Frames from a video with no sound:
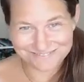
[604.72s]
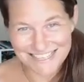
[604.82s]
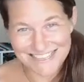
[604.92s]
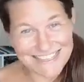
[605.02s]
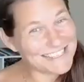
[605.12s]

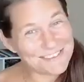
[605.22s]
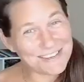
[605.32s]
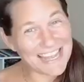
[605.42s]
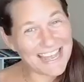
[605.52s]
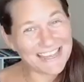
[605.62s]
And that's
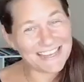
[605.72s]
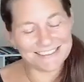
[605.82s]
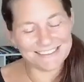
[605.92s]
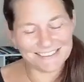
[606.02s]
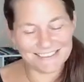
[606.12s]
okay.
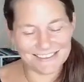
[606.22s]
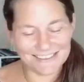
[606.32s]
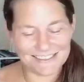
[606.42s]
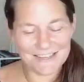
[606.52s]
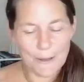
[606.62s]

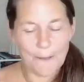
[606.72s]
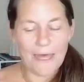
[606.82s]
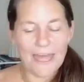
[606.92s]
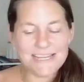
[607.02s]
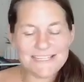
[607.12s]

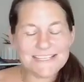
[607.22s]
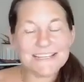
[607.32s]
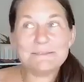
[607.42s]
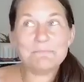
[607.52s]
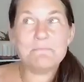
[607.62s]
It
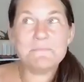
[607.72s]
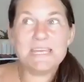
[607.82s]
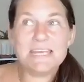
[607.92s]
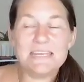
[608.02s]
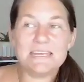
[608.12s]
doesn't
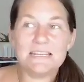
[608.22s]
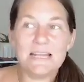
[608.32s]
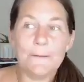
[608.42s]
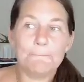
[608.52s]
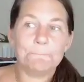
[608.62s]

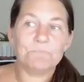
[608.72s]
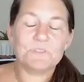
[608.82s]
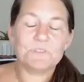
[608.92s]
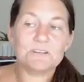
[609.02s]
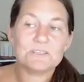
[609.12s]
mean
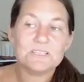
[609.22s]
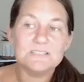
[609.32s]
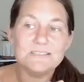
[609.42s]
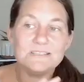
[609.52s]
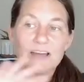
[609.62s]
there's
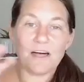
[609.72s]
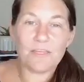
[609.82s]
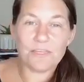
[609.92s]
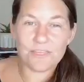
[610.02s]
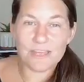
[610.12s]

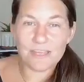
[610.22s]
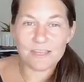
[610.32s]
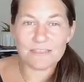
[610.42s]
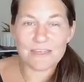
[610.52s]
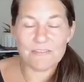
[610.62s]

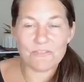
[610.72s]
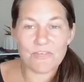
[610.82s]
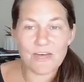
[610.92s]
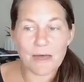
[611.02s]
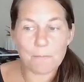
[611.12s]
nothing that
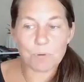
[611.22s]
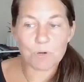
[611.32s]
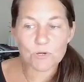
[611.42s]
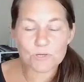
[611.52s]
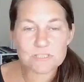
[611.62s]
that
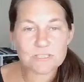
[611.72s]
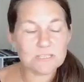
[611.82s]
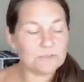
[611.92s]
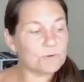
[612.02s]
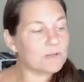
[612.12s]

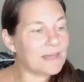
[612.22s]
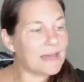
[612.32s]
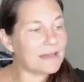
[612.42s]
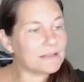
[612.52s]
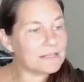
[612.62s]
person or
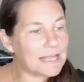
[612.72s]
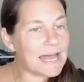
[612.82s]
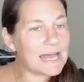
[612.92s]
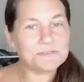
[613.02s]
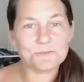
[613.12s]
that
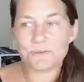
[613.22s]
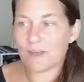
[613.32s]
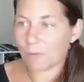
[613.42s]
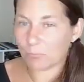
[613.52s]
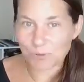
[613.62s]
class or
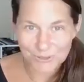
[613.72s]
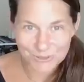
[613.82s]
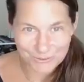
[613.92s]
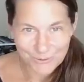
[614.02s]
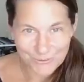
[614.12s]
that
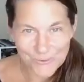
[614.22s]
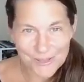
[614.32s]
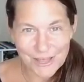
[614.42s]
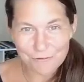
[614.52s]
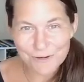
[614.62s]
book or
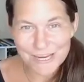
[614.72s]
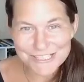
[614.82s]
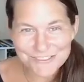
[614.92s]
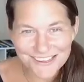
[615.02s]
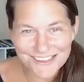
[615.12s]
that
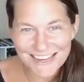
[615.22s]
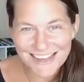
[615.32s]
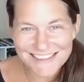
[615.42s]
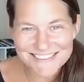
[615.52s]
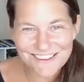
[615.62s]
restaurant
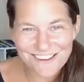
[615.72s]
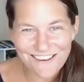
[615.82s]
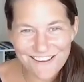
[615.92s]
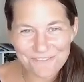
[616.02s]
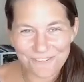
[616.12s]
has to
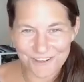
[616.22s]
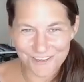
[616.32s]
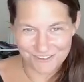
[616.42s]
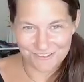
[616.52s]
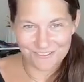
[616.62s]
offer
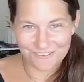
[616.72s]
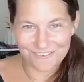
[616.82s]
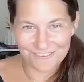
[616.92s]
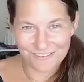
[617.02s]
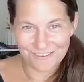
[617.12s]
you,
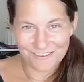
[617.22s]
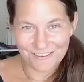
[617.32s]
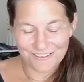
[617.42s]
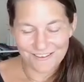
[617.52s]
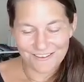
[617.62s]

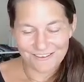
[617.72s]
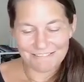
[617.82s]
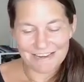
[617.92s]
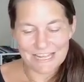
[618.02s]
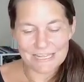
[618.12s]

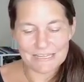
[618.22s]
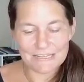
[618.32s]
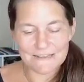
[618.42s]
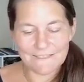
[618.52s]
right?